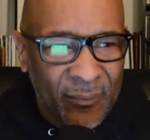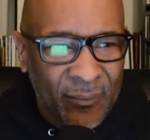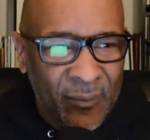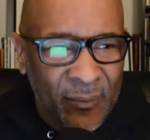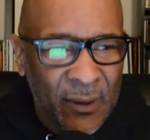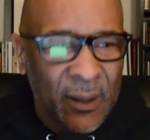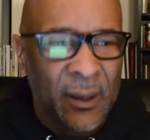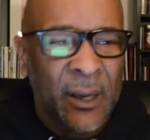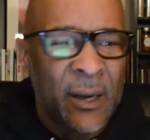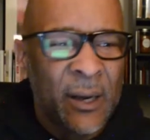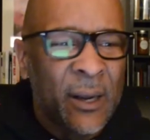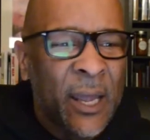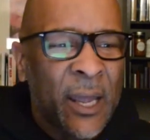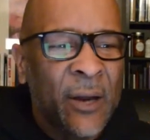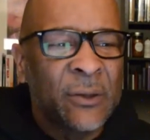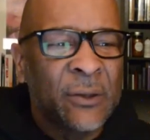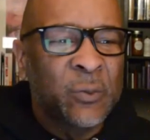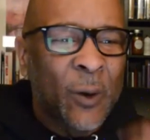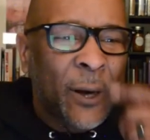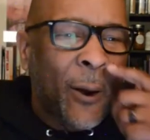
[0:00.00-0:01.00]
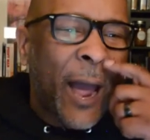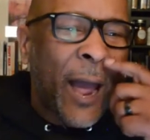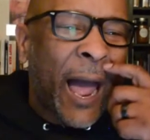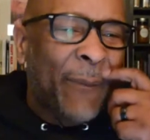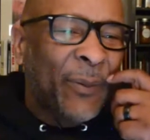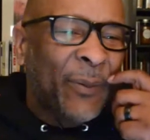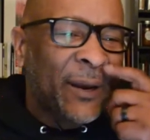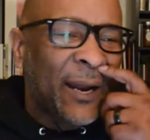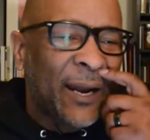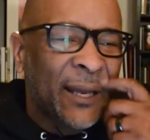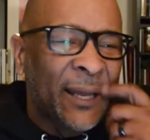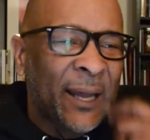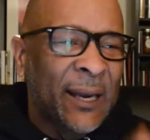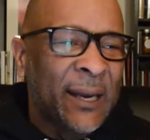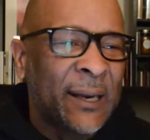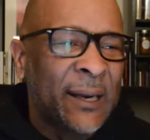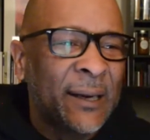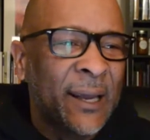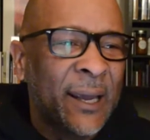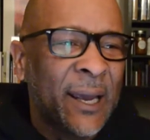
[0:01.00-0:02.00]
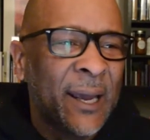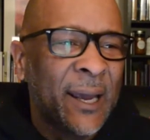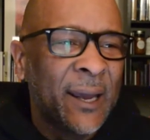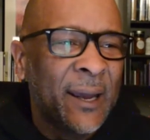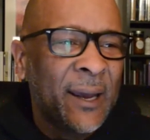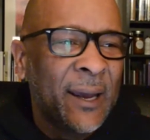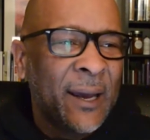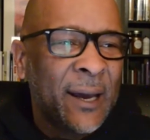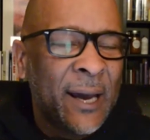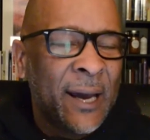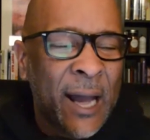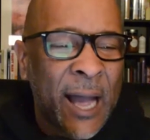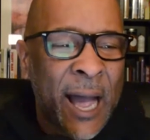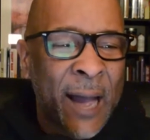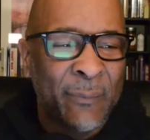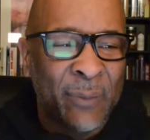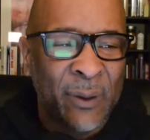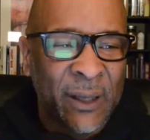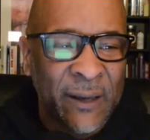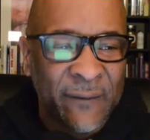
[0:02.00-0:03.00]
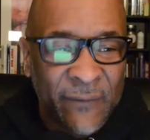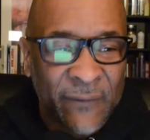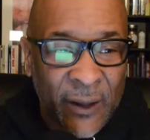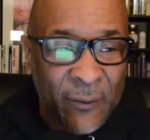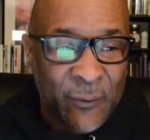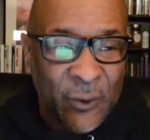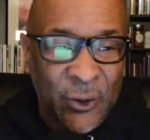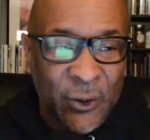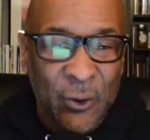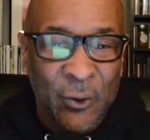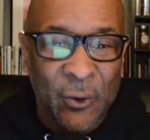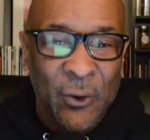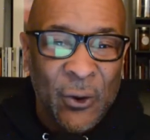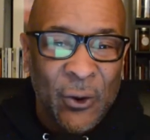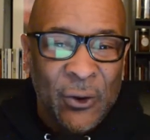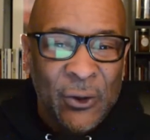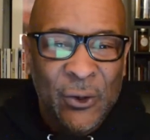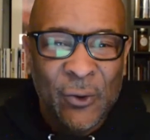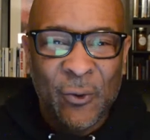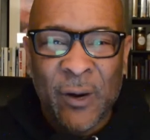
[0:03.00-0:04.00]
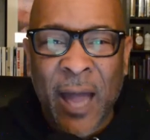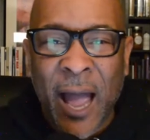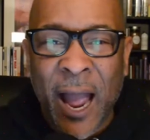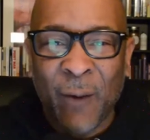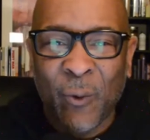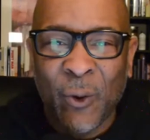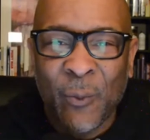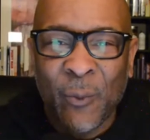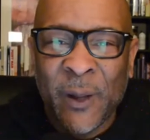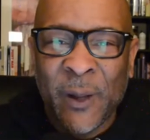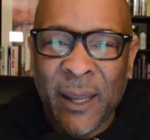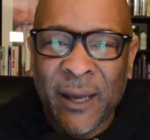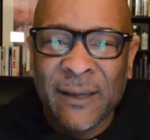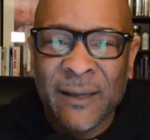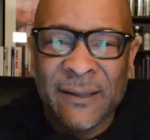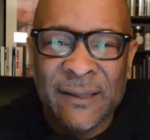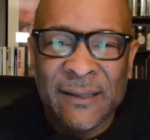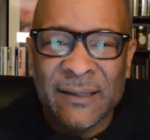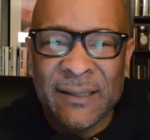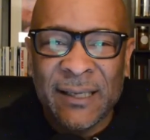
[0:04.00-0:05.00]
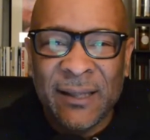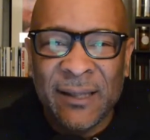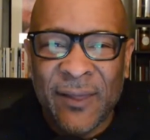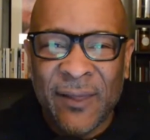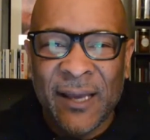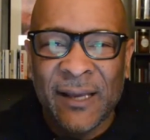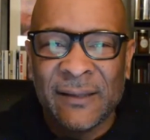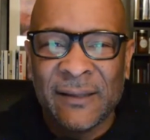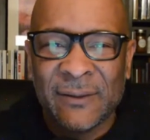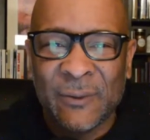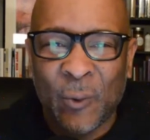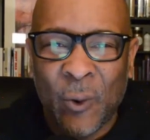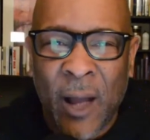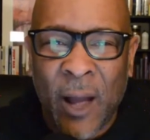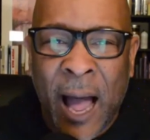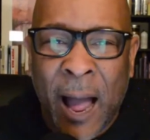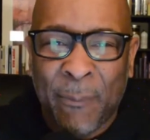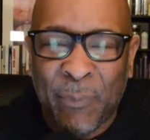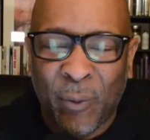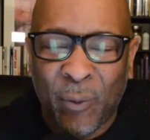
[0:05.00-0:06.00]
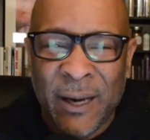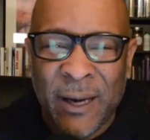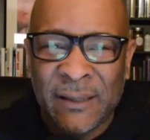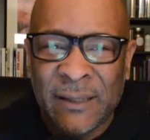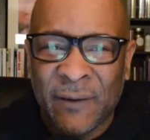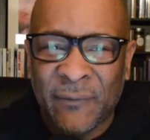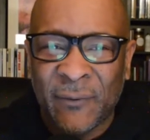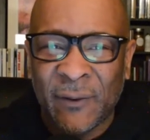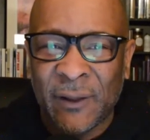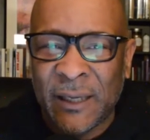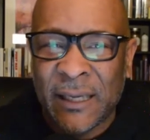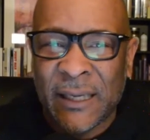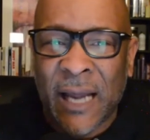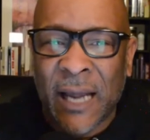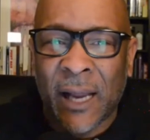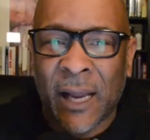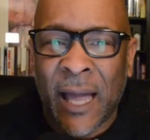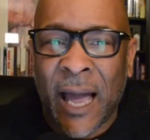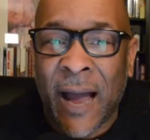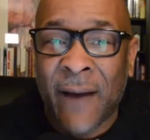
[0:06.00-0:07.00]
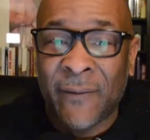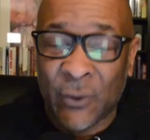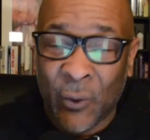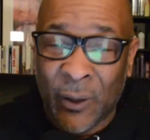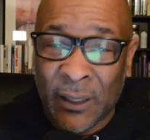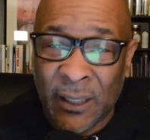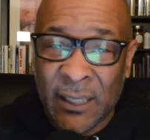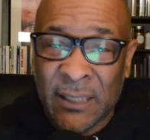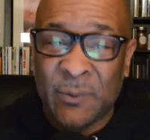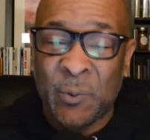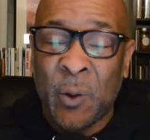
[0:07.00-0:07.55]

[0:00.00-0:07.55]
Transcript: Here's what will happen. And I believe that you and I will begin to see things operate differently in our lives, or at least we would